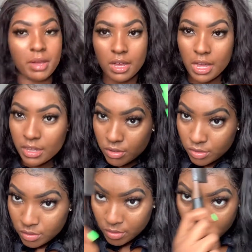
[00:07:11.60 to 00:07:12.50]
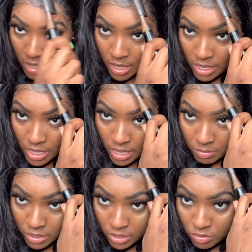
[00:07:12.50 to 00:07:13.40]
hot comb, and I'm
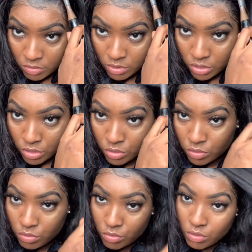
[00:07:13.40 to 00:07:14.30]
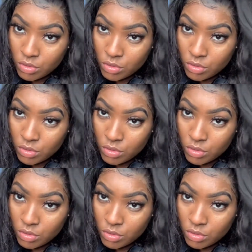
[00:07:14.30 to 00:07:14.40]
just going to